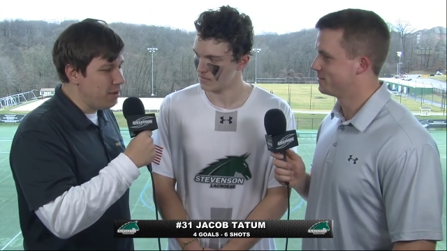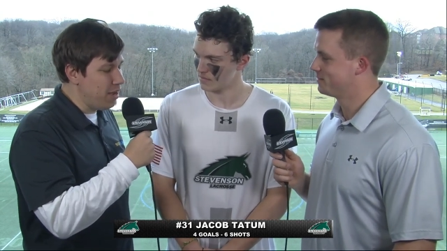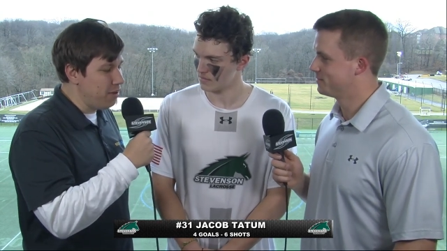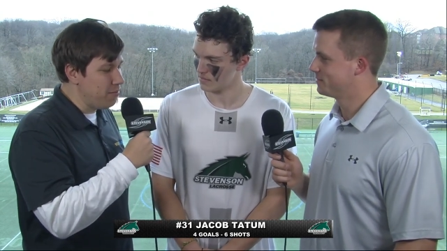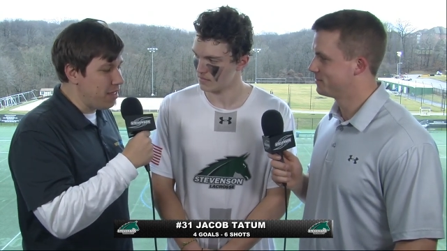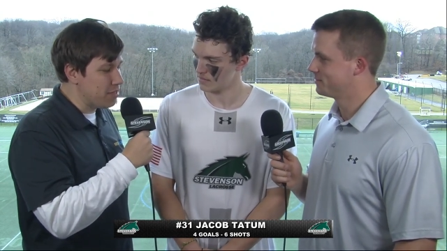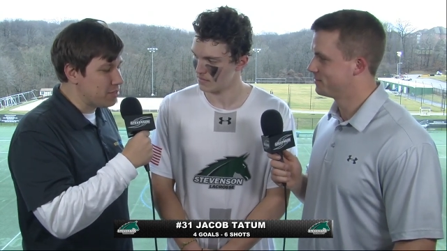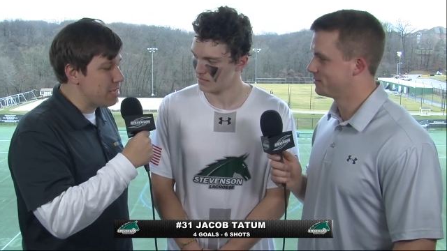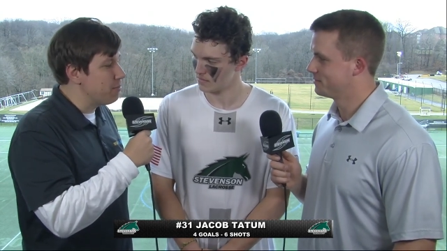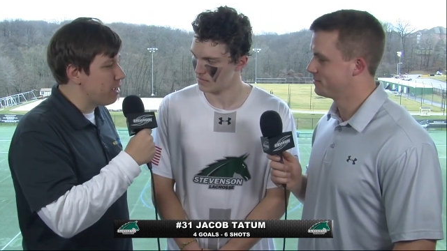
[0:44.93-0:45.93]
Speaker 1: Um, it
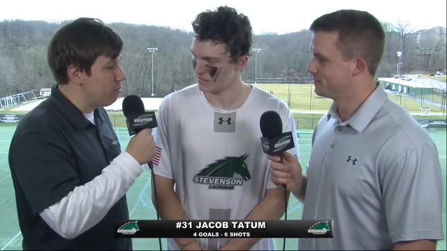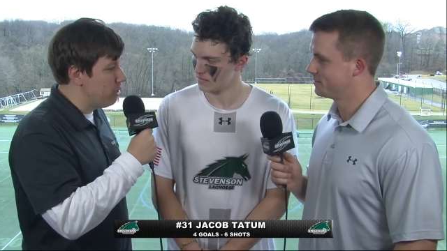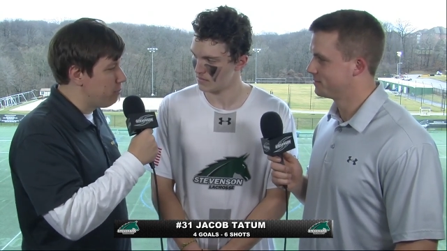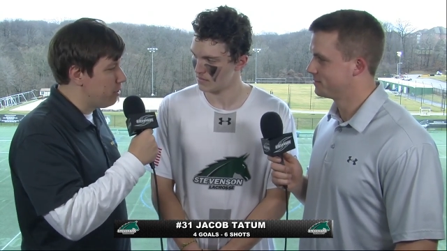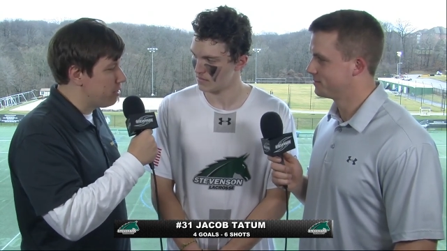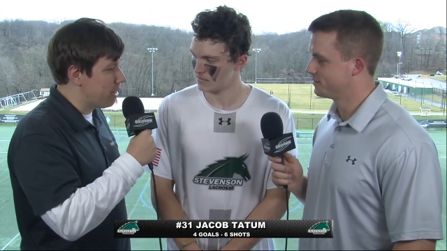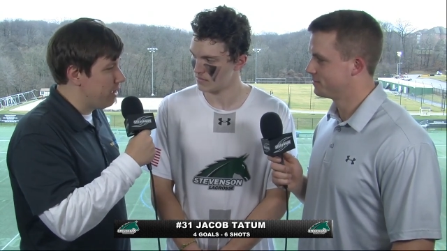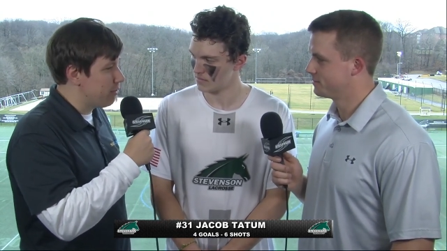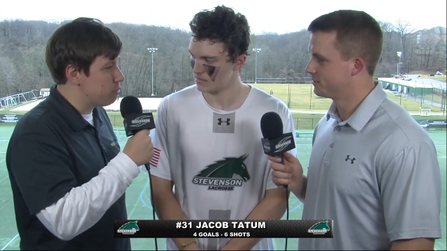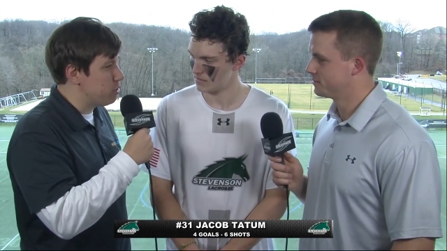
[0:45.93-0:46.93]
seemed like it really built your
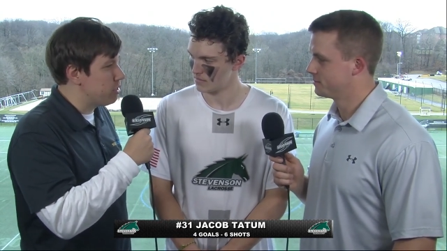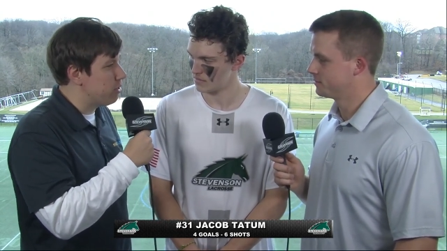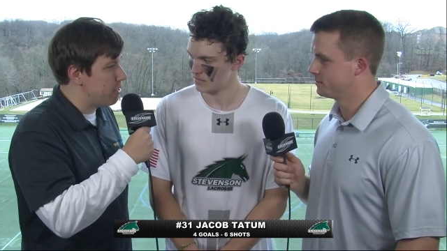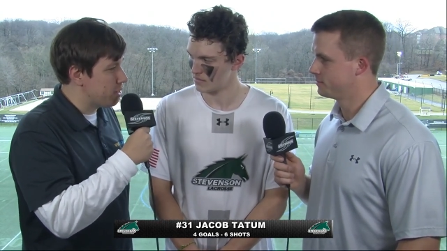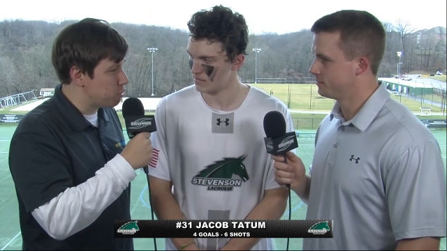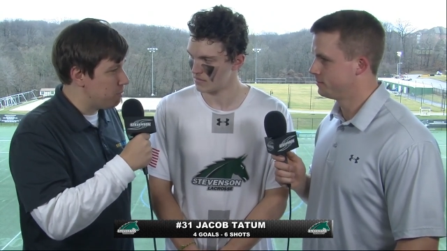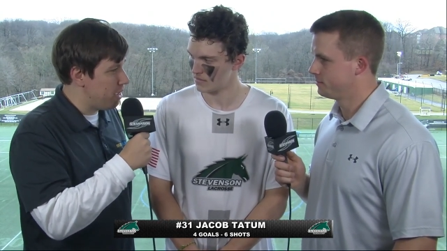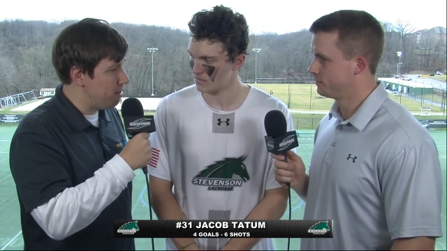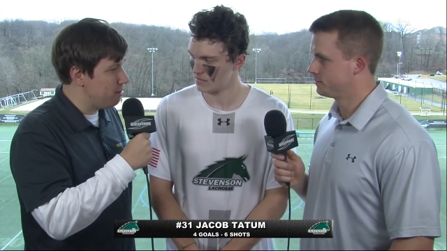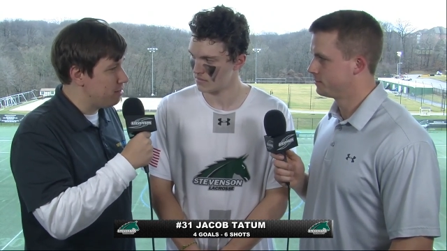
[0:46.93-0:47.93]
confidence what you did on the extra
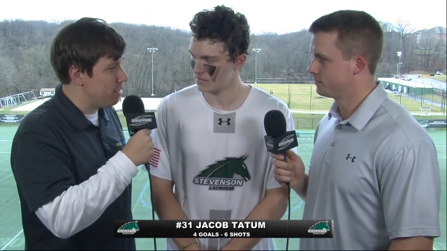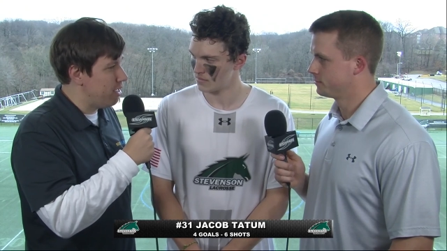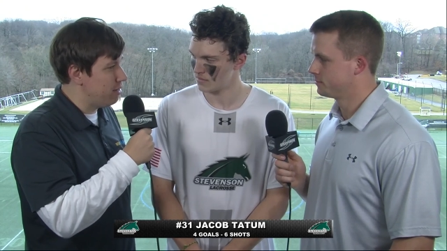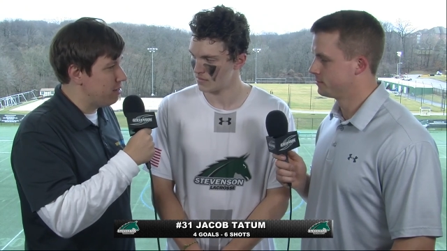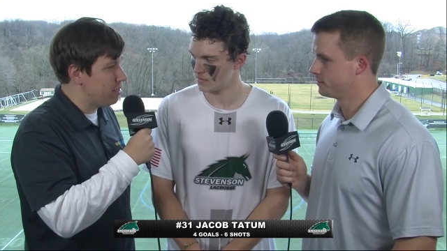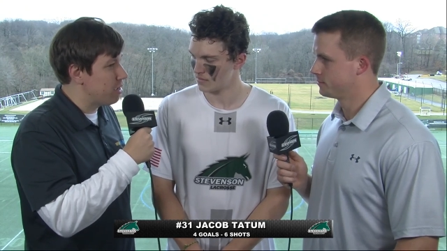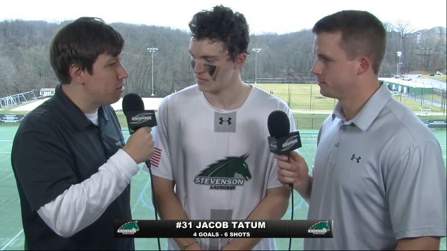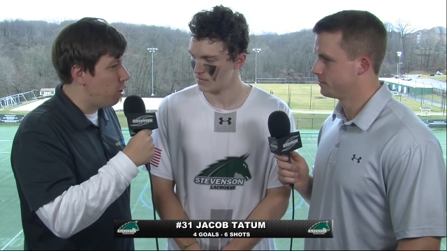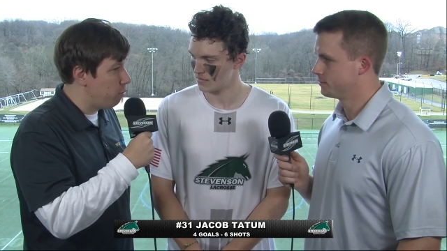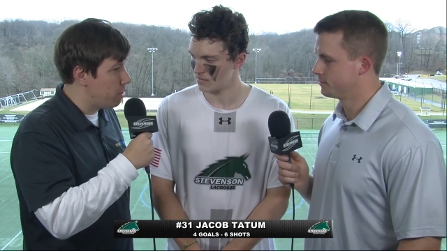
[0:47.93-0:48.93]
man to then get
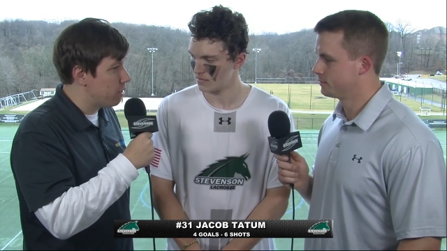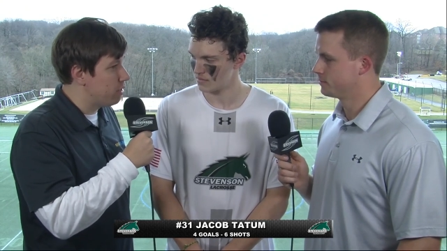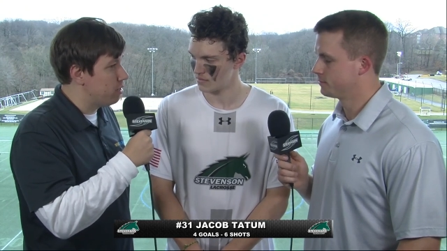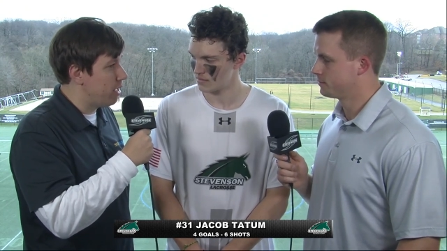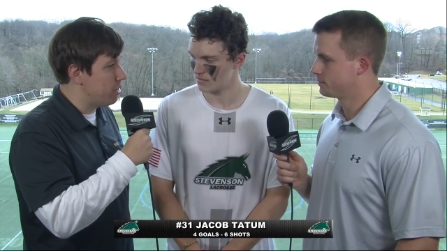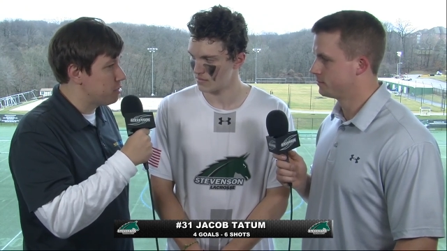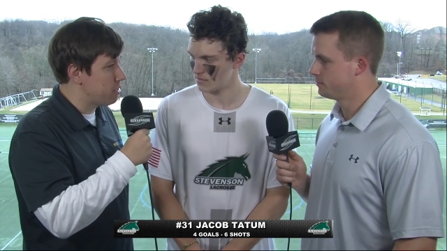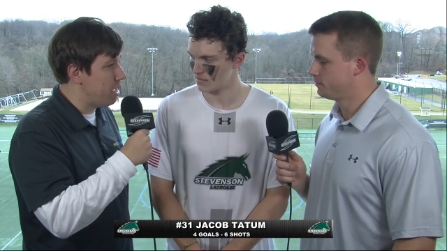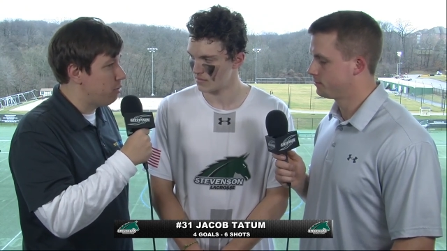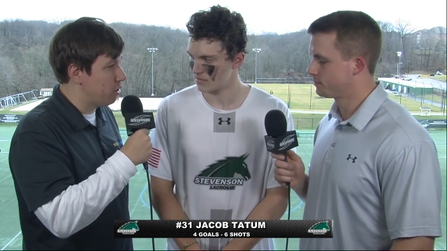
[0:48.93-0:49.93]
going as the
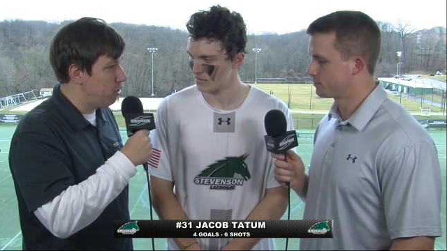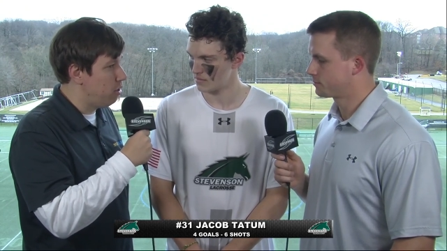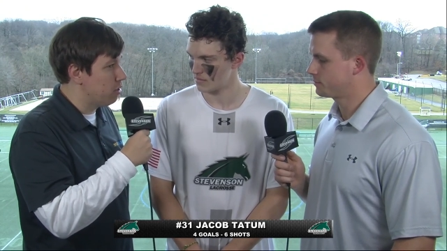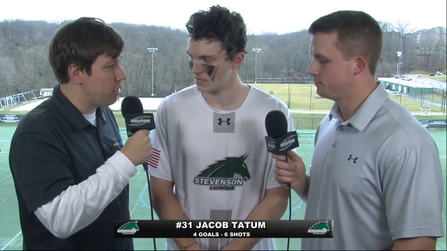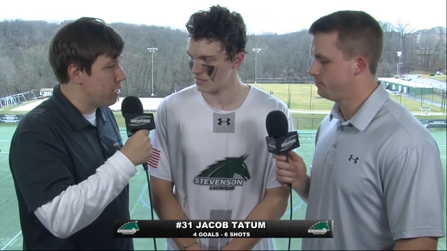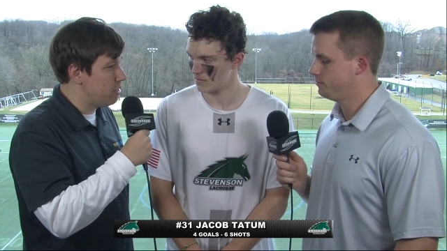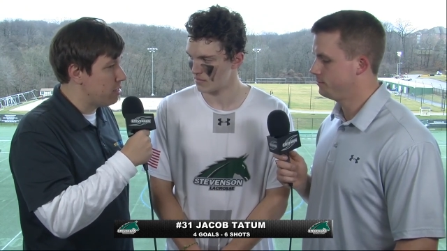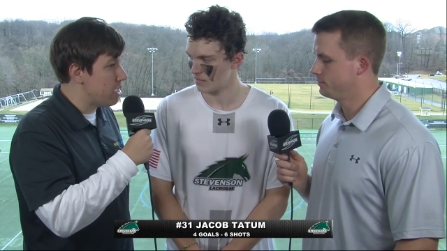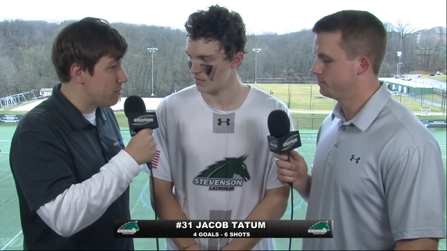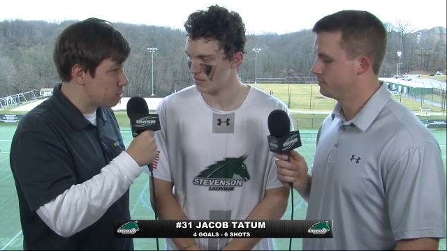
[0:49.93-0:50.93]
game went along in
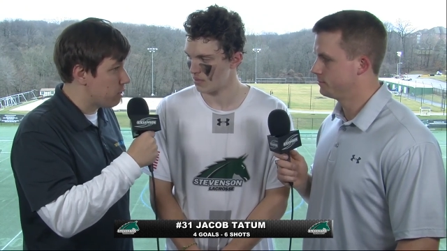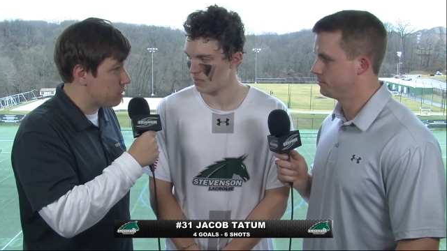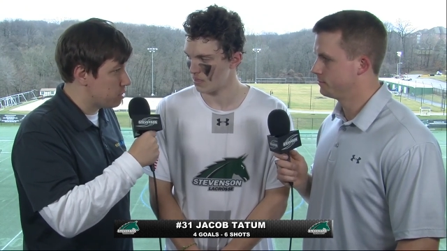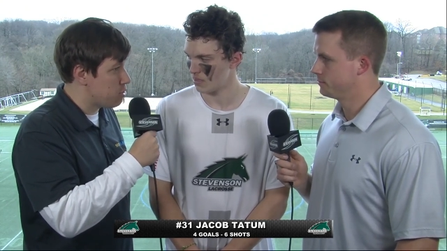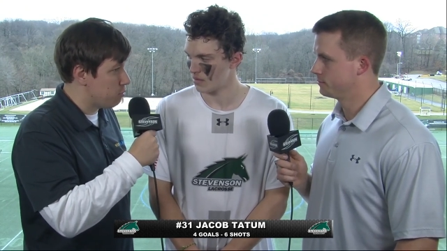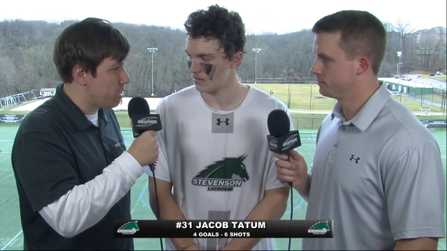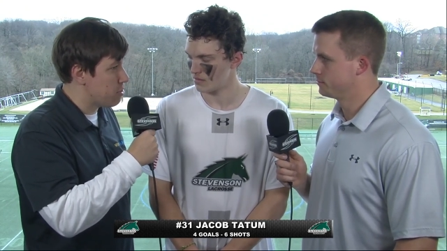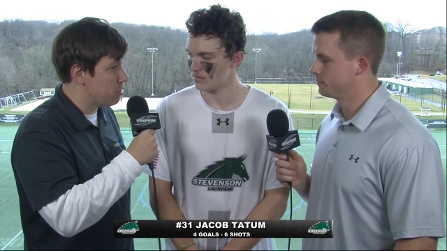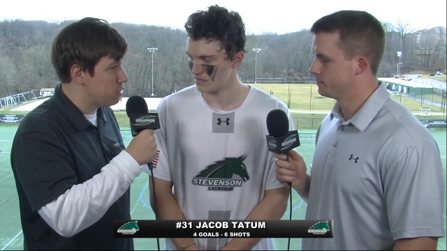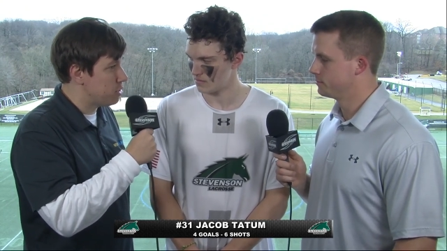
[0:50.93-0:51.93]
even strength
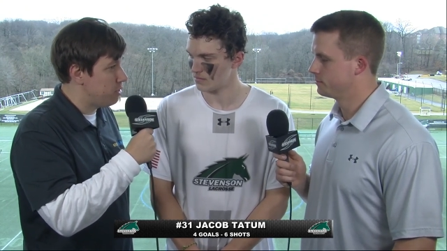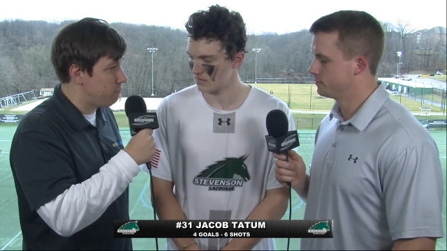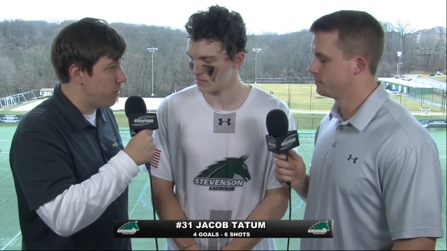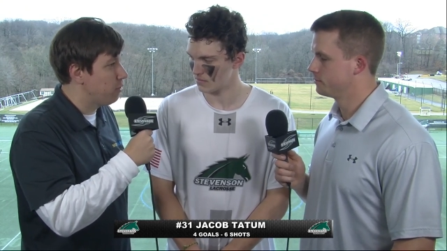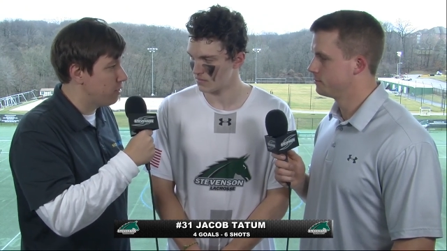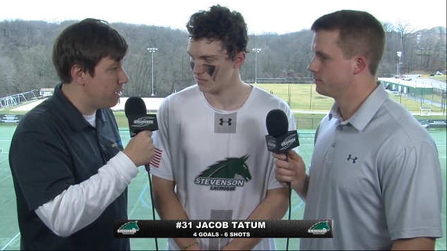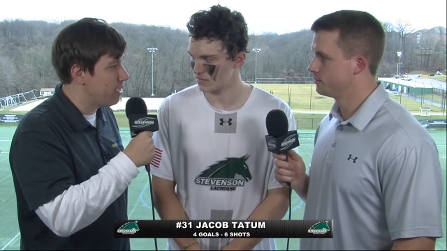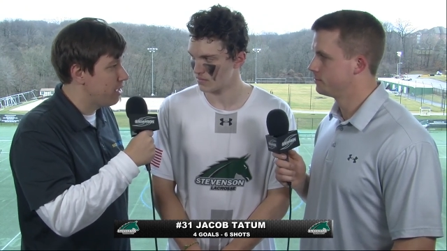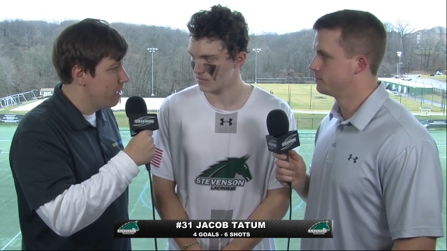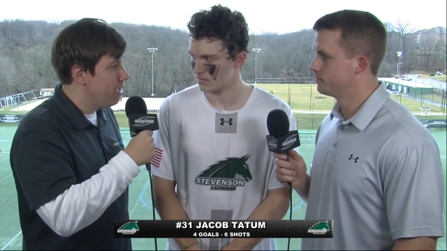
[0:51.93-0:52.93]
situations, and it felt like